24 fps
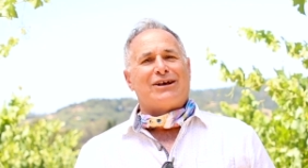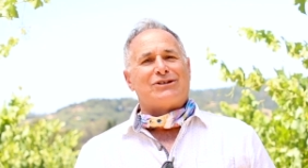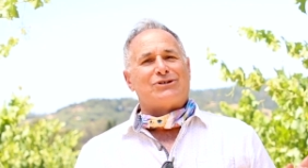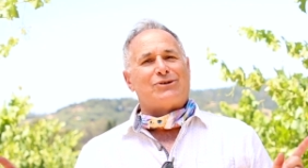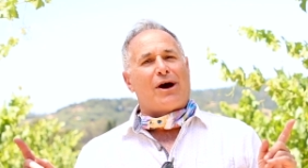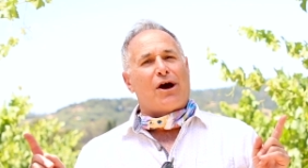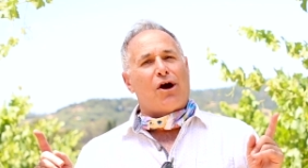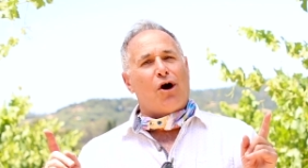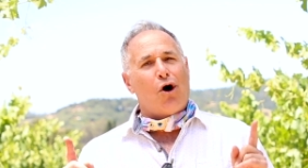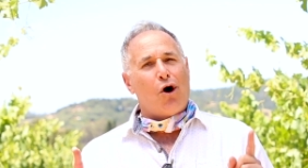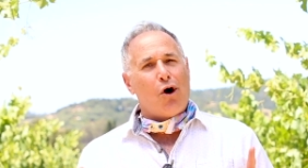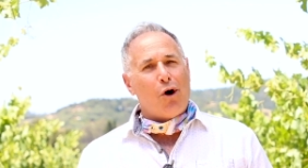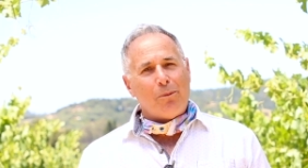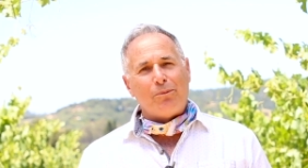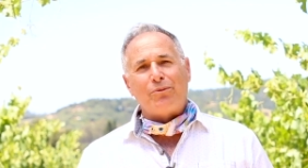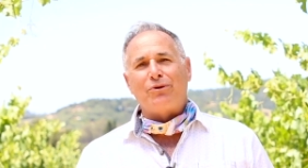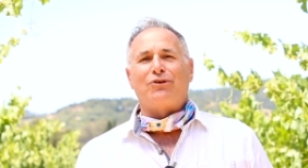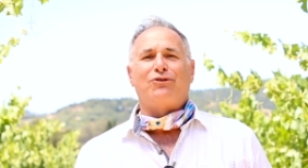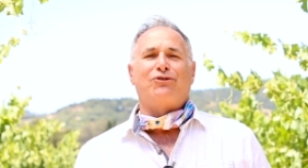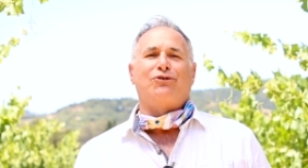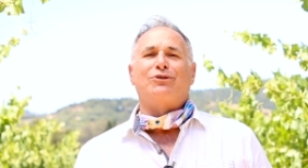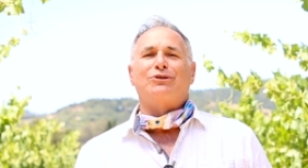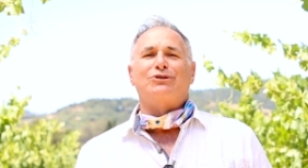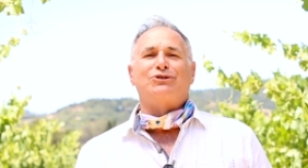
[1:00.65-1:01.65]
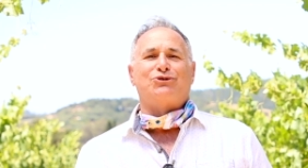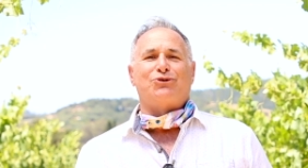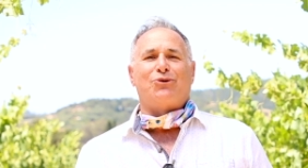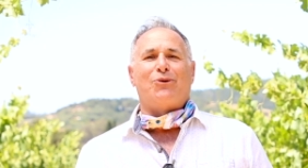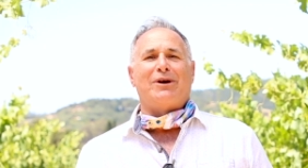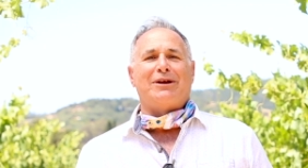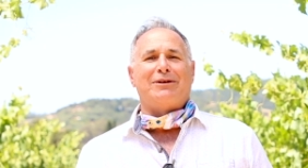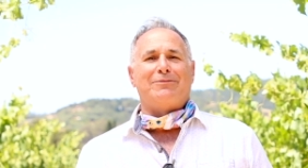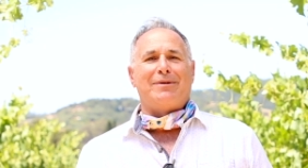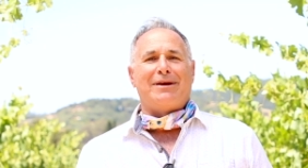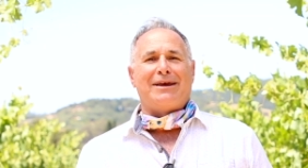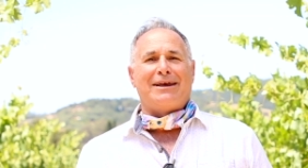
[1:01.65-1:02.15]
So I hope that you'll
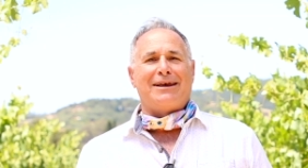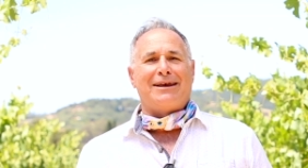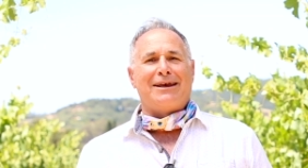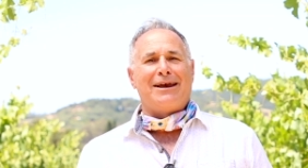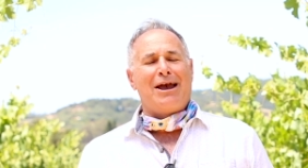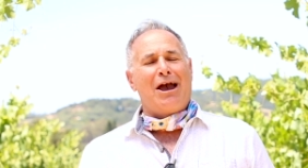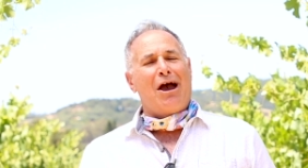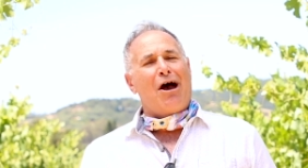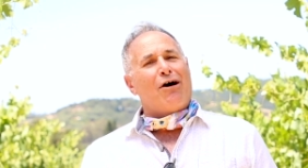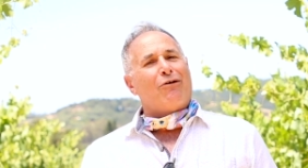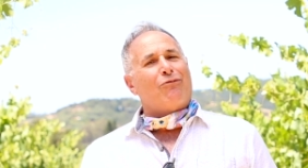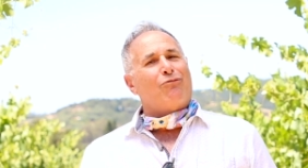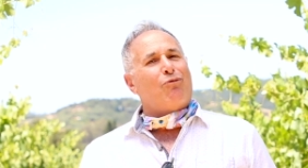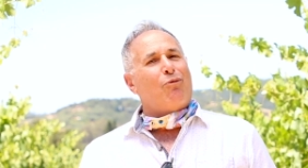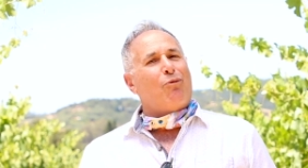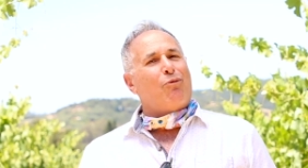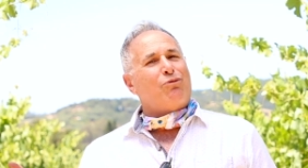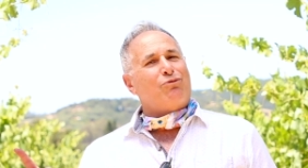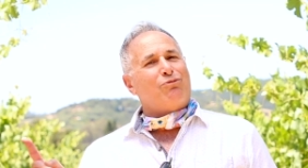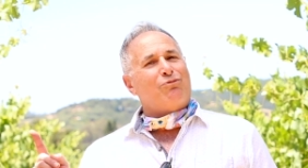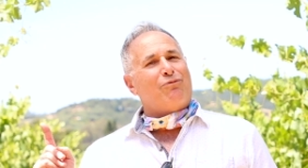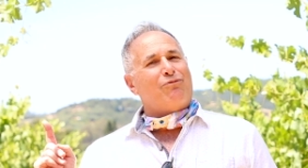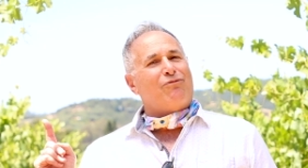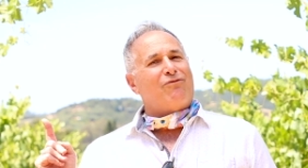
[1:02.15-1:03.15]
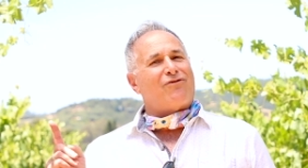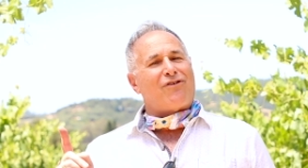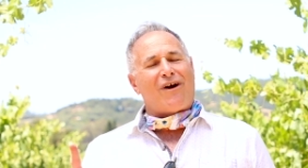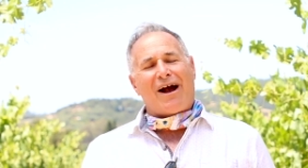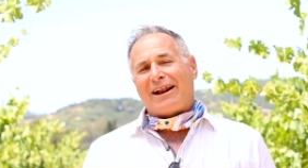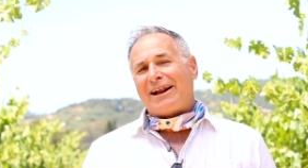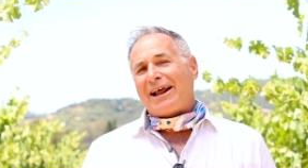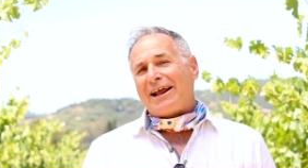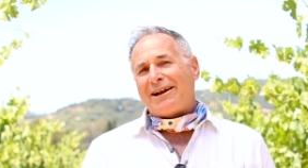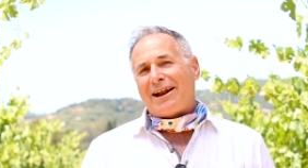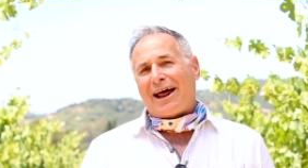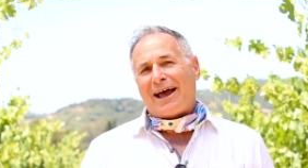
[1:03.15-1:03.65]
join me.
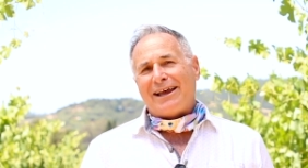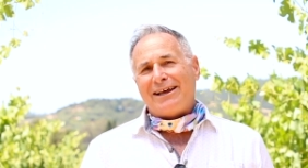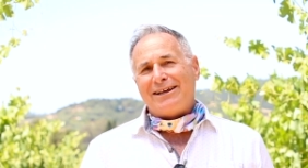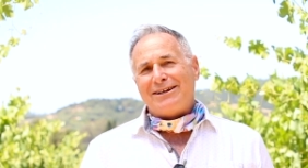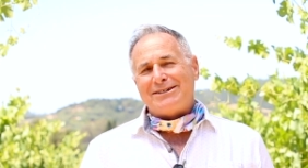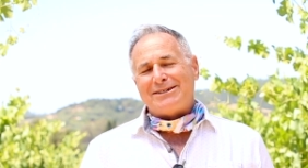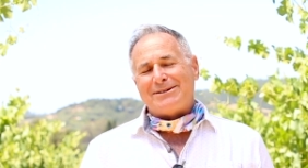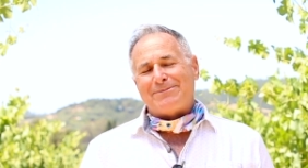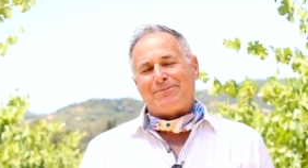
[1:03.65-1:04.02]
Friday night,